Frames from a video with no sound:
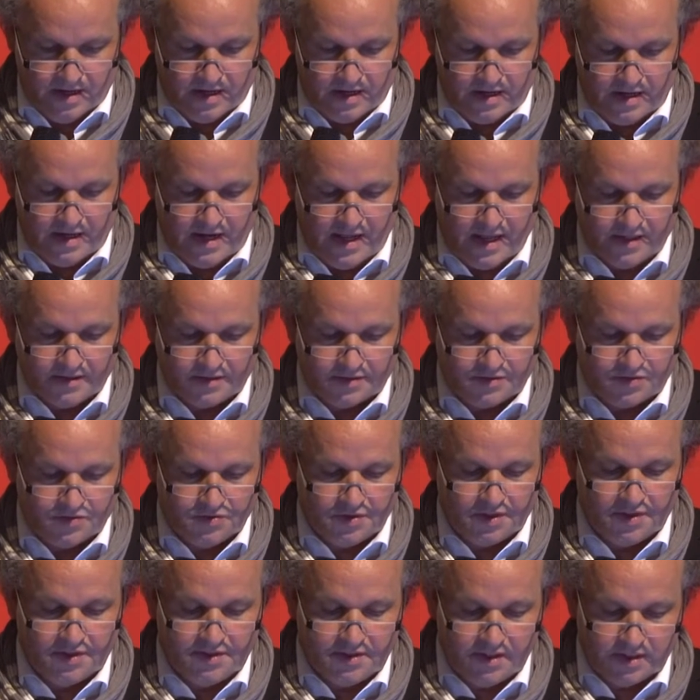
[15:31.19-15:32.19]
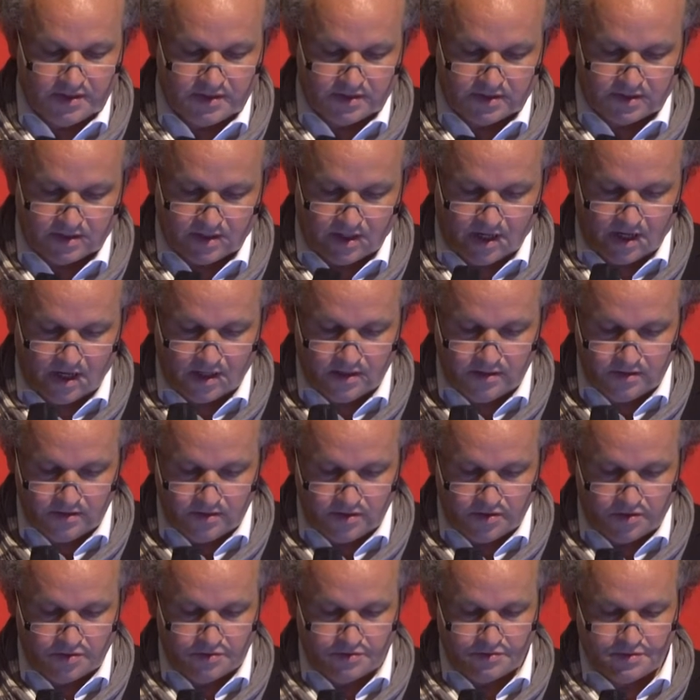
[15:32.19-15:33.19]
led to a yet
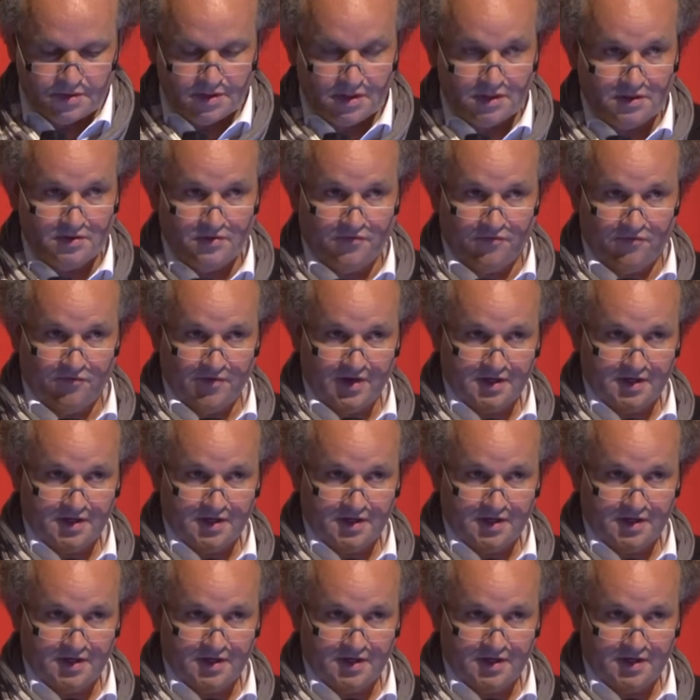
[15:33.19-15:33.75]
unknown and